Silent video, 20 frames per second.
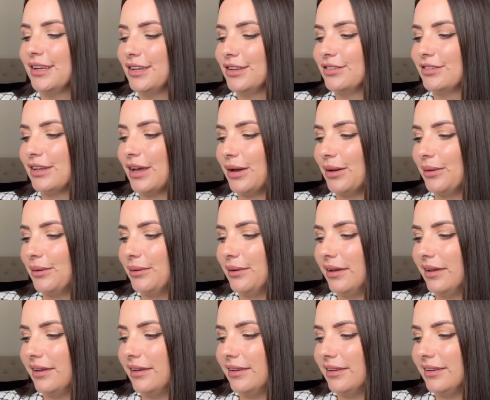So
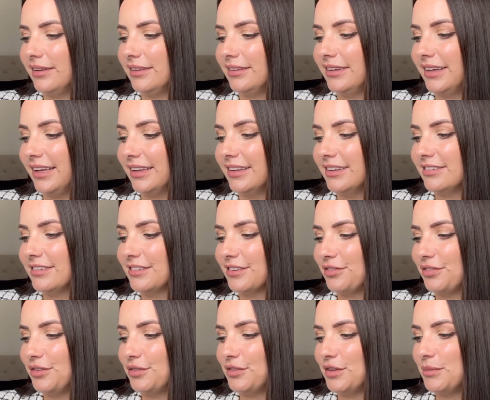yeah, this is a
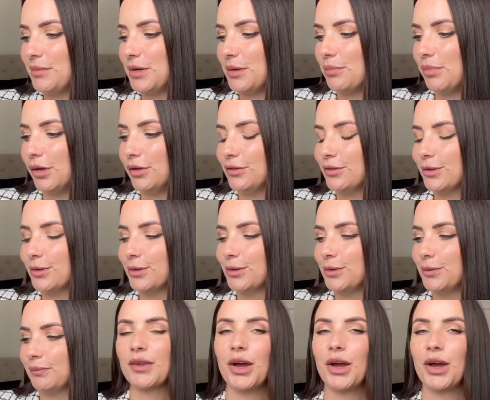50 ml bottle.